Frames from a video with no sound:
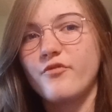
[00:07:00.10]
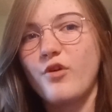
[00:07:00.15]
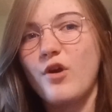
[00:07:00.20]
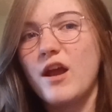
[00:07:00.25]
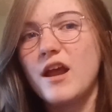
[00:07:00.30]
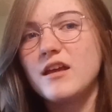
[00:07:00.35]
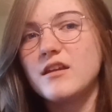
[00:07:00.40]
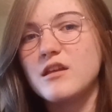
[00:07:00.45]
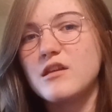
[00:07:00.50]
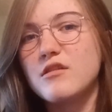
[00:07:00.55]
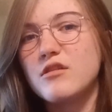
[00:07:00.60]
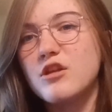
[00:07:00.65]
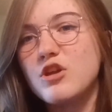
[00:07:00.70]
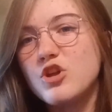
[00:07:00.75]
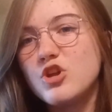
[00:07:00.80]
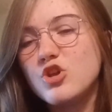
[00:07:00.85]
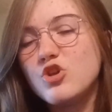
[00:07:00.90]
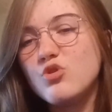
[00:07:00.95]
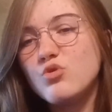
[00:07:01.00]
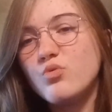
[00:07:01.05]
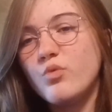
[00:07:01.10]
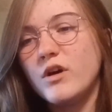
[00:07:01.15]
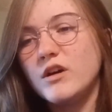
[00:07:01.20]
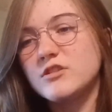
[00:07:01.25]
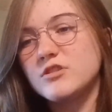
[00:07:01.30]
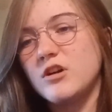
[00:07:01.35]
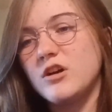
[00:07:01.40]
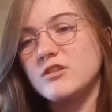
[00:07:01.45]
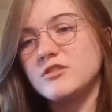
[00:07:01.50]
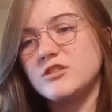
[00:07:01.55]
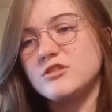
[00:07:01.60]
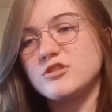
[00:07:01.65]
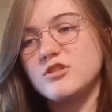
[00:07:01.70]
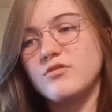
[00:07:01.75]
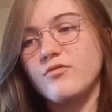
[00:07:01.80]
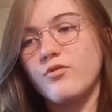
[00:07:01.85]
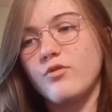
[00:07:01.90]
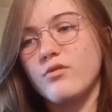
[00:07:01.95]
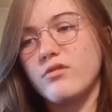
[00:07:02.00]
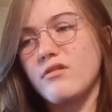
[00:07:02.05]
for Hades. You'd want to
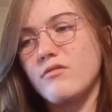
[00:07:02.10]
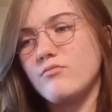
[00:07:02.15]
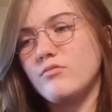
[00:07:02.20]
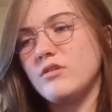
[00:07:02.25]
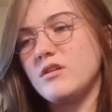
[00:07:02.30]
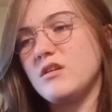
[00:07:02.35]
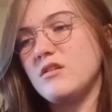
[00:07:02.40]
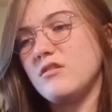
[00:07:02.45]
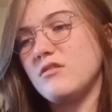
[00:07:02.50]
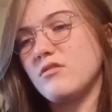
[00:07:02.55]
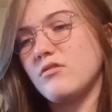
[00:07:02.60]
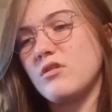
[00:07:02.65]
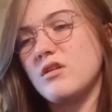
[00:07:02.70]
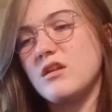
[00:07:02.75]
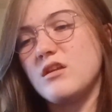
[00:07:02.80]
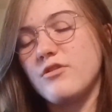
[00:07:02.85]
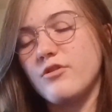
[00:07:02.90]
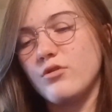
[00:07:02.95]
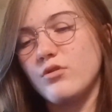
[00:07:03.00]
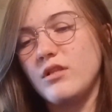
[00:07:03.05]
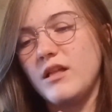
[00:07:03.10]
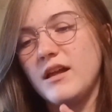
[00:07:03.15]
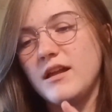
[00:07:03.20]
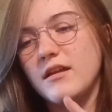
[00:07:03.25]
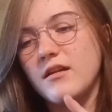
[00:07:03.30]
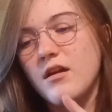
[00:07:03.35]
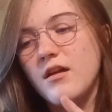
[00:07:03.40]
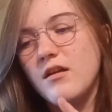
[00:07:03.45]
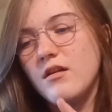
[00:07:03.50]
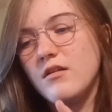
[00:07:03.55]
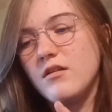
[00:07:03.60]
audition for someone either like